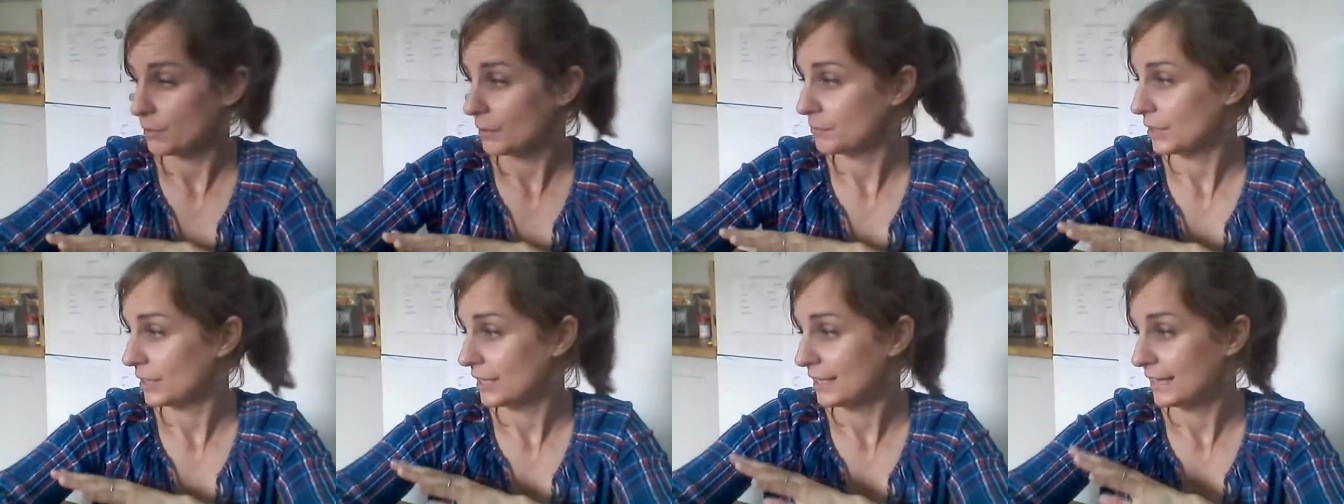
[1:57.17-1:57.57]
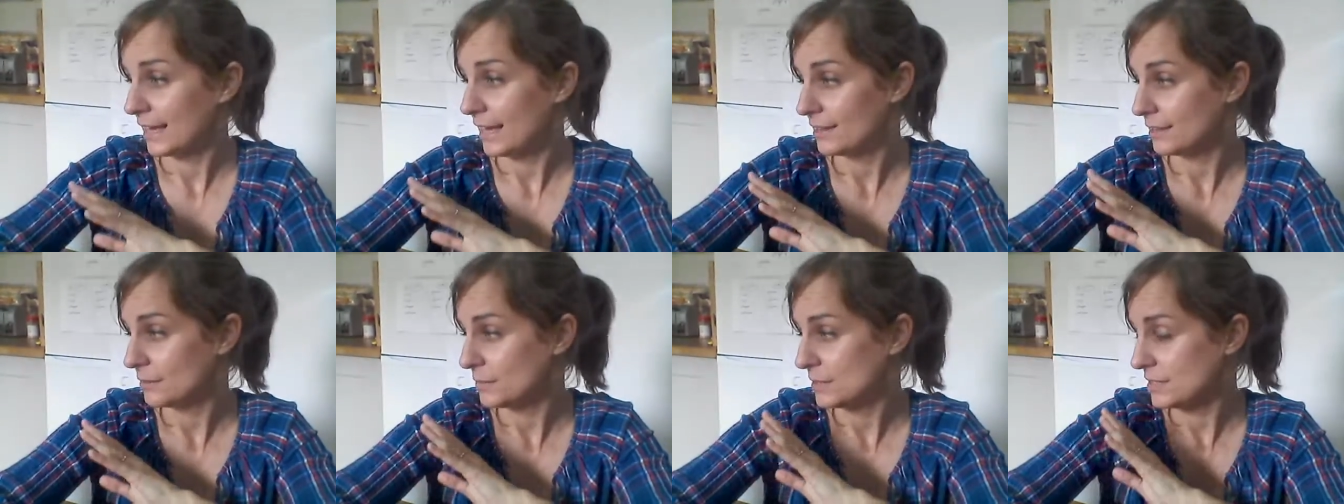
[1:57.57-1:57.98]
So I'm going to
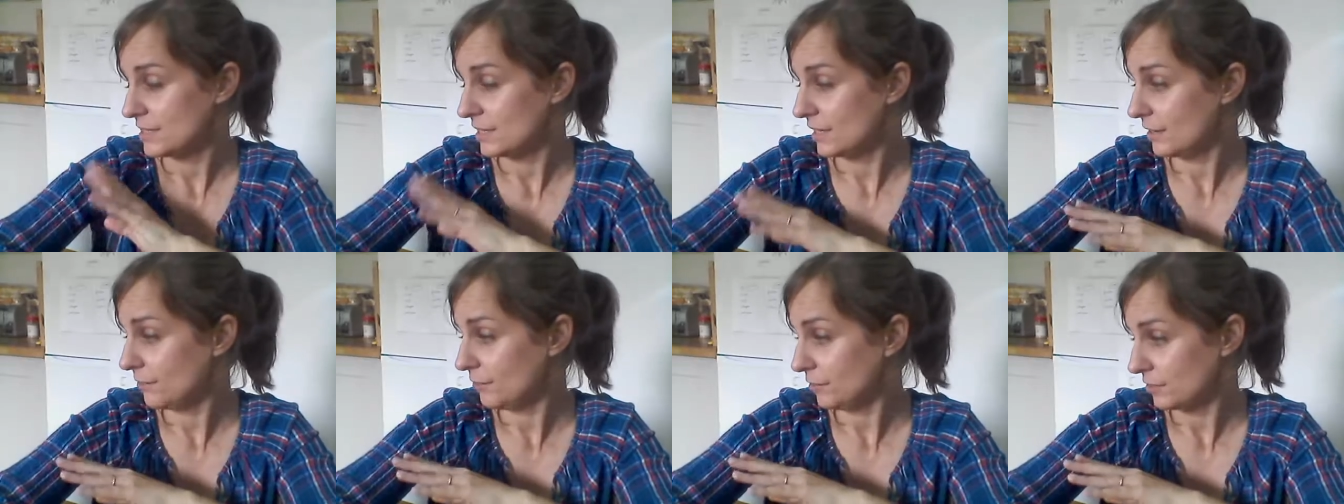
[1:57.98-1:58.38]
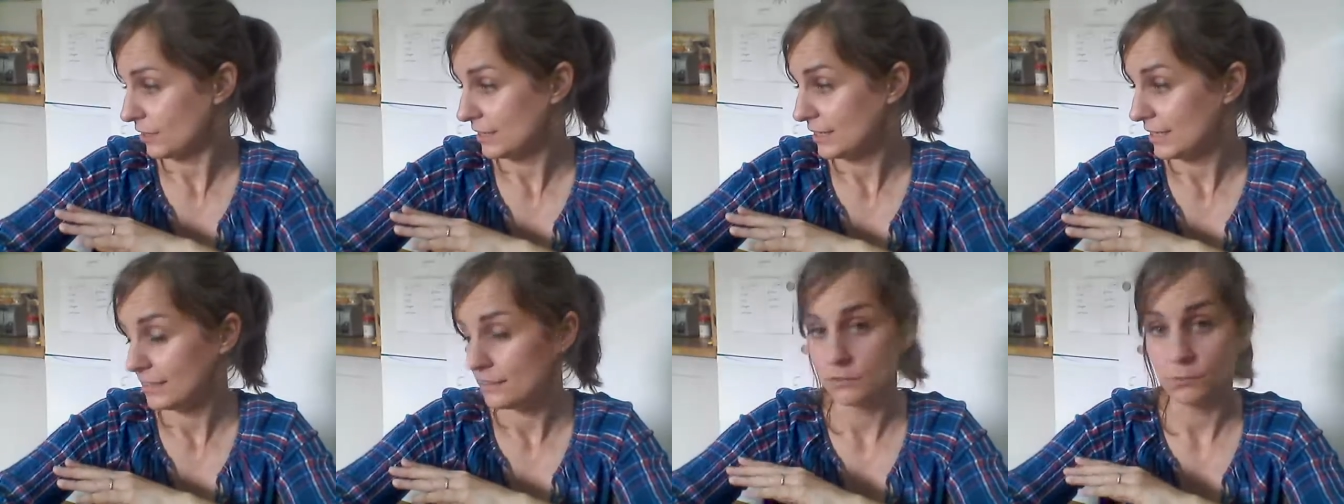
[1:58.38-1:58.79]
get the materials
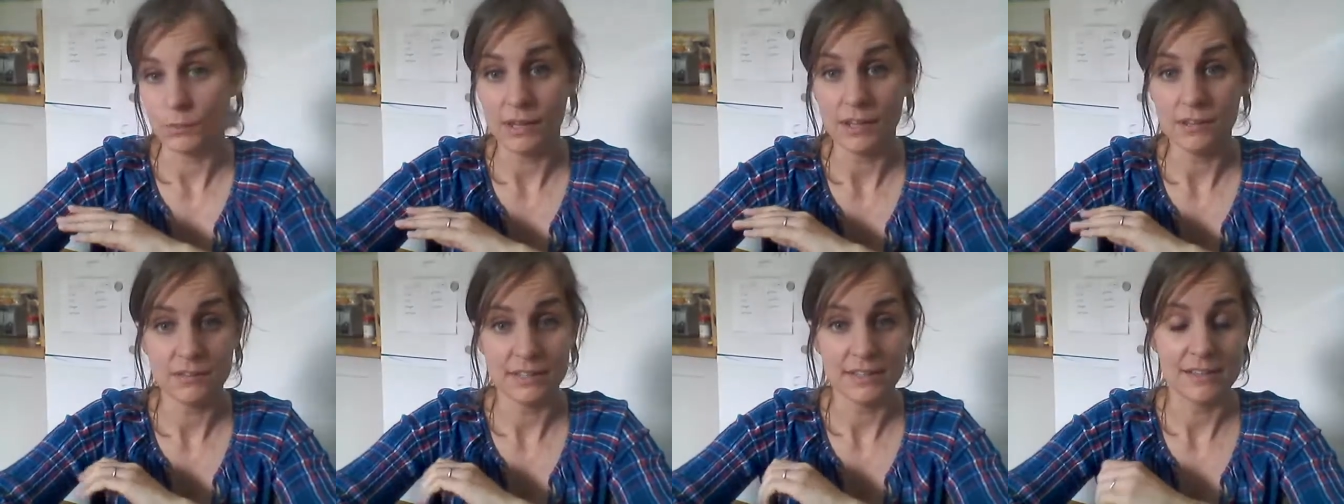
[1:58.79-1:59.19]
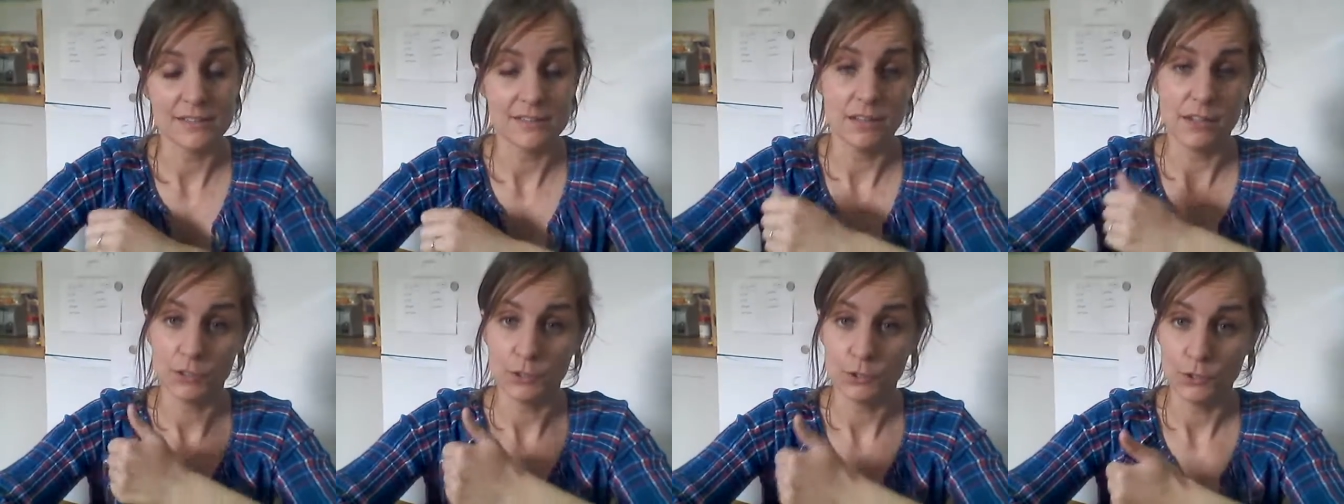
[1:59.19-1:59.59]
I need as well as
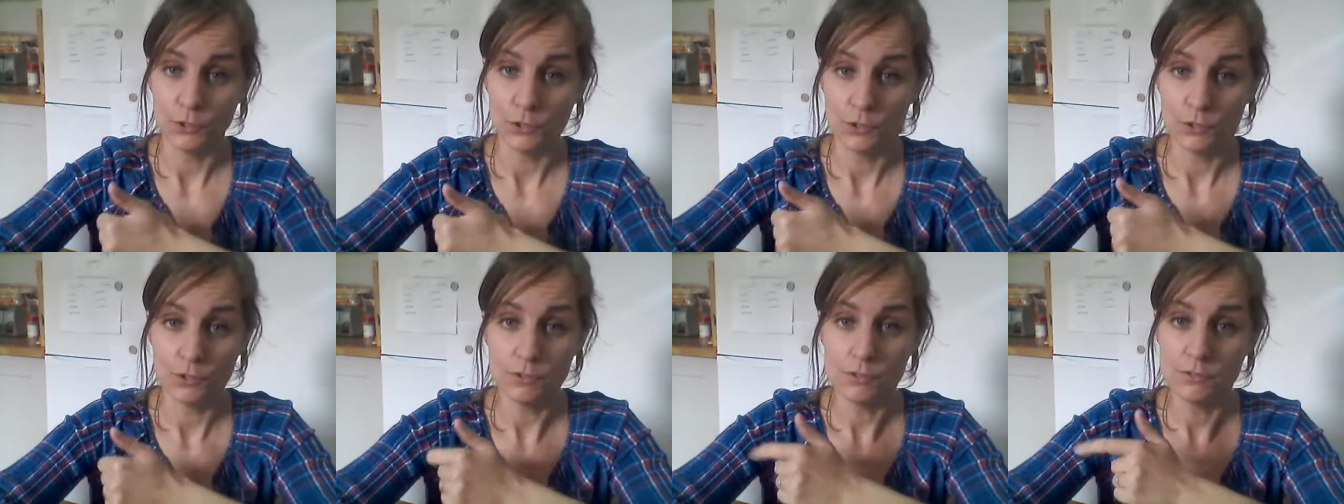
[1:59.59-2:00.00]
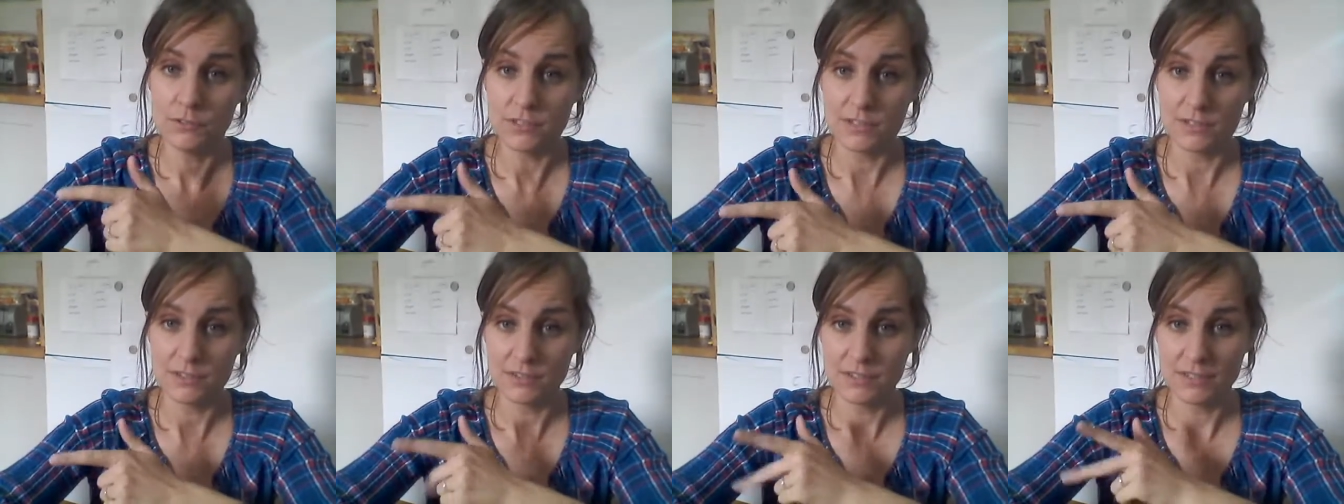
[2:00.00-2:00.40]
things like glue,
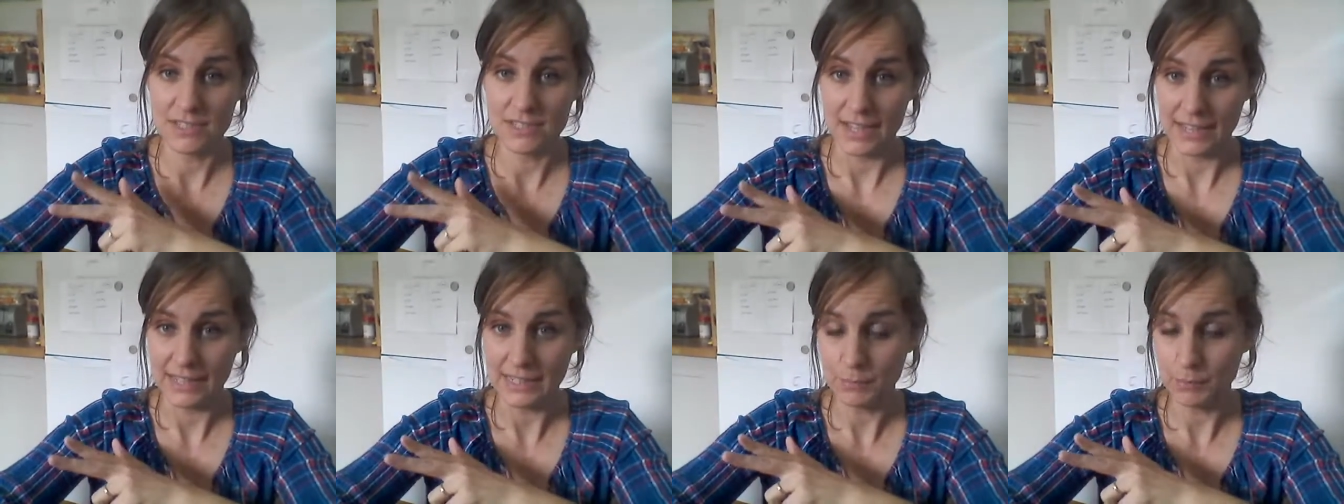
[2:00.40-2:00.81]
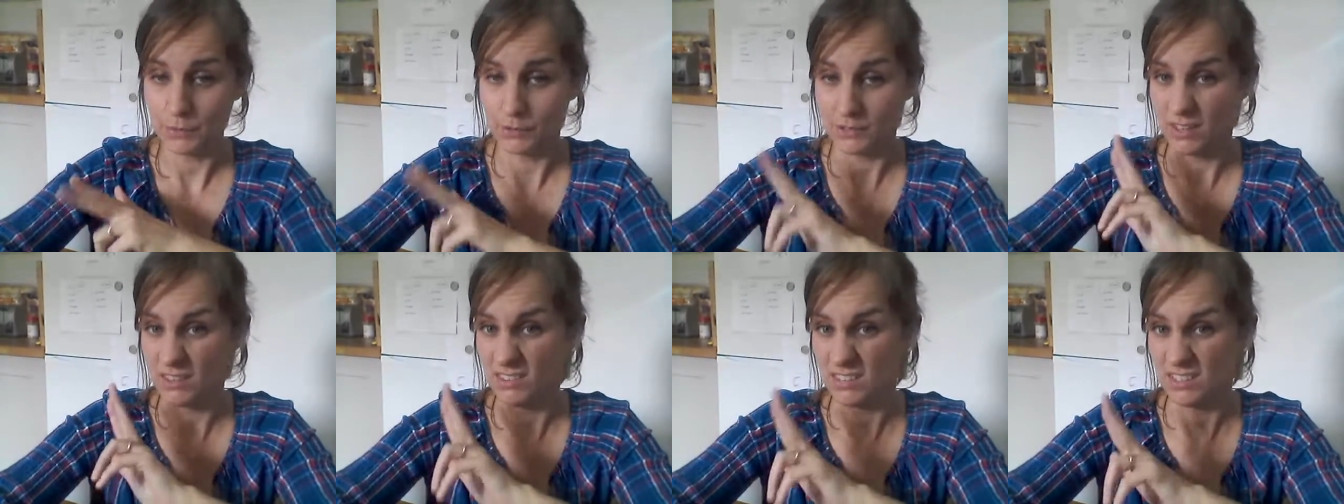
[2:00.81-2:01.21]
scissors, and tape
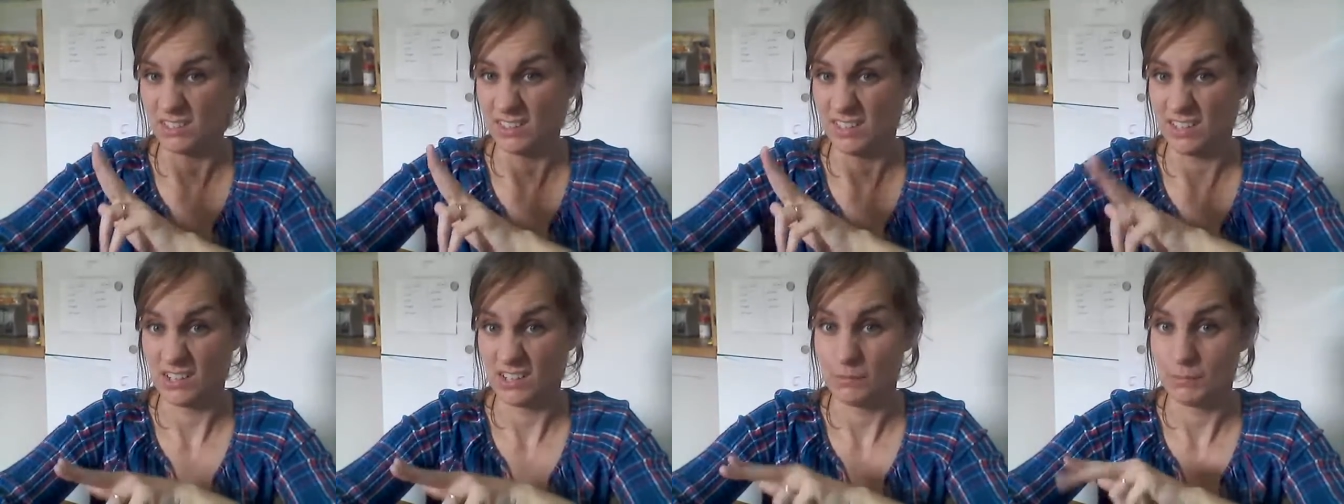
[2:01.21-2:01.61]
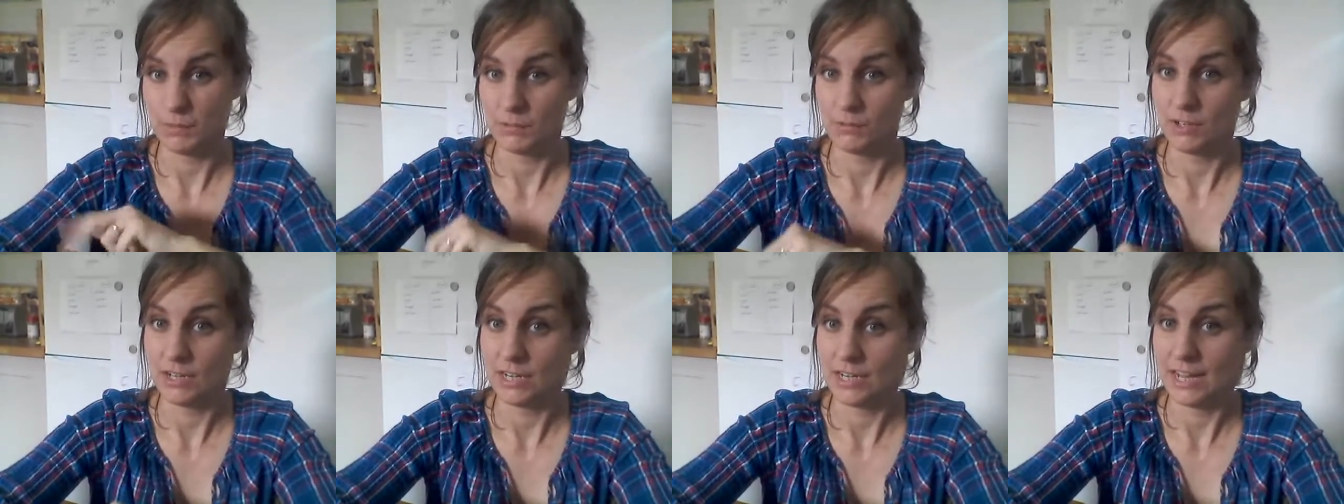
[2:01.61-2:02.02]
because I think they're going to
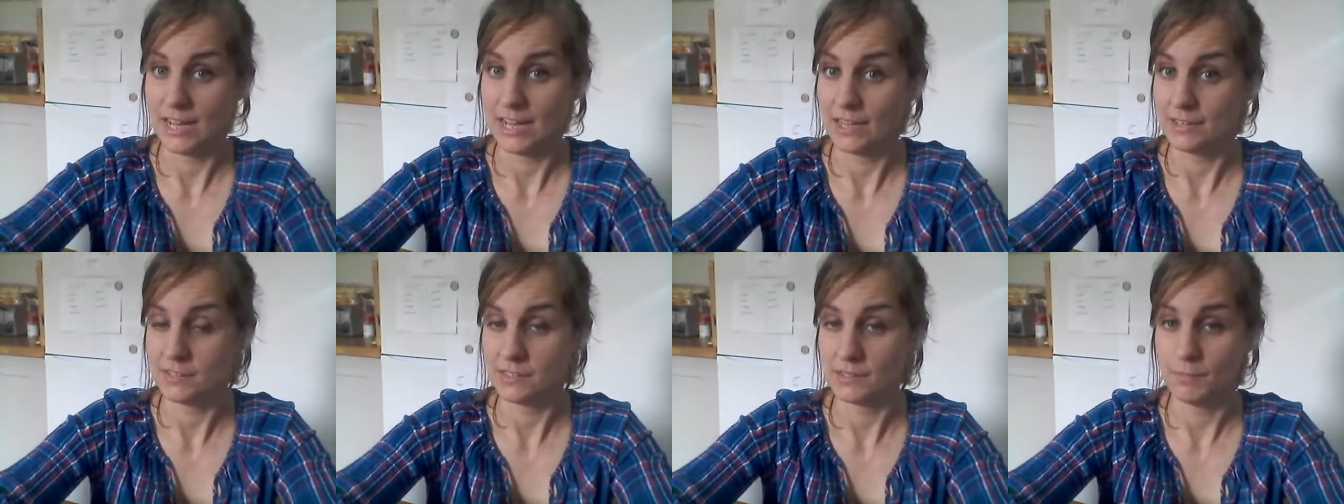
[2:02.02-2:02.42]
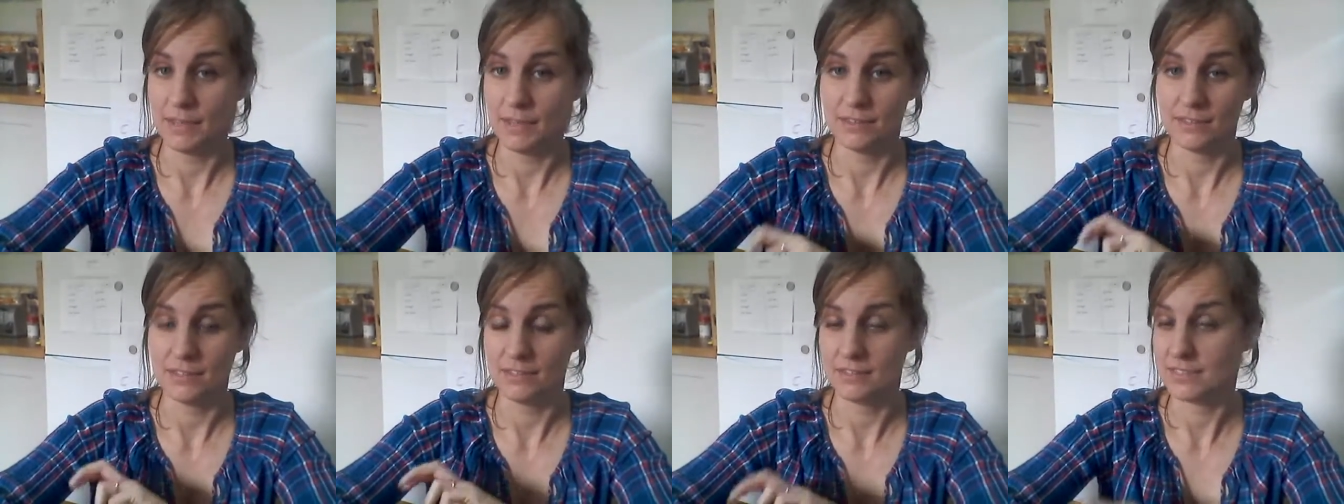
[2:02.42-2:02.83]
be really handy to
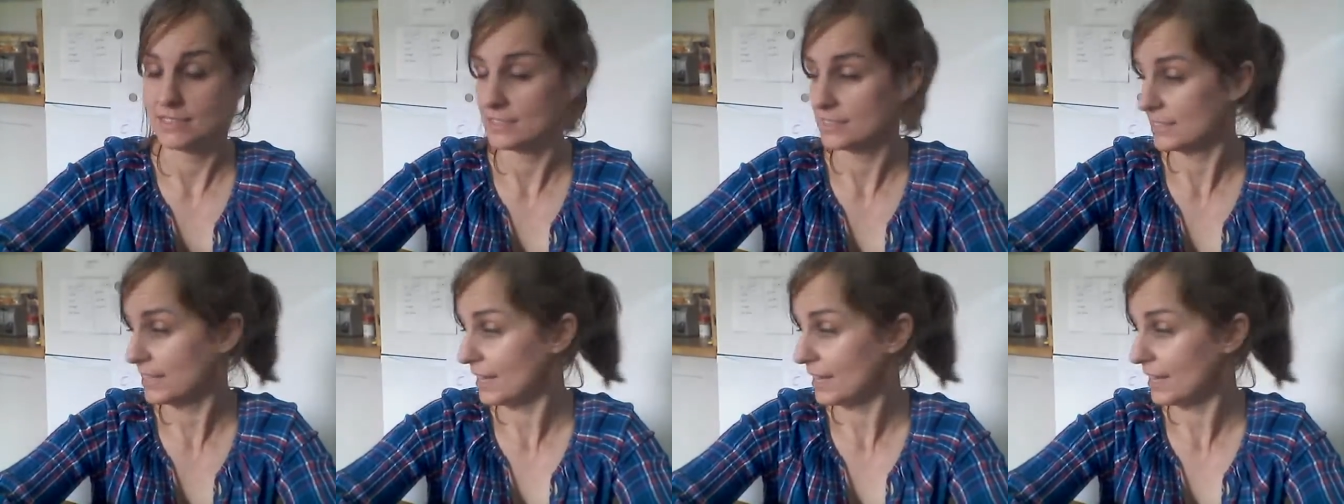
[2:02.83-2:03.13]
make things stick